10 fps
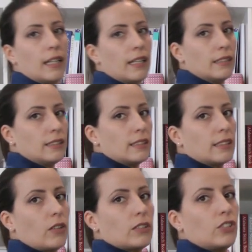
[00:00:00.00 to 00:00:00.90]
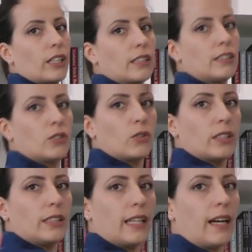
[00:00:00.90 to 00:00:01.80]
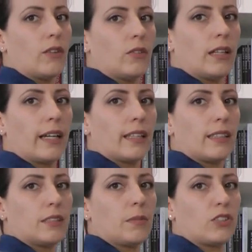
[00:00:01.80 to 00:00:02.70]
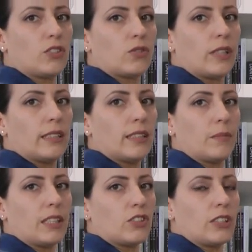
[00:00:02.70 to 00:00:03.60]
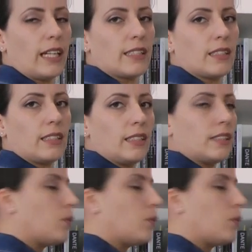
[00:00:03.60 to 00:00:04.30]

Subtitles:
And this is how the jacket is looking now. I think it's much straighter and much nicer here, the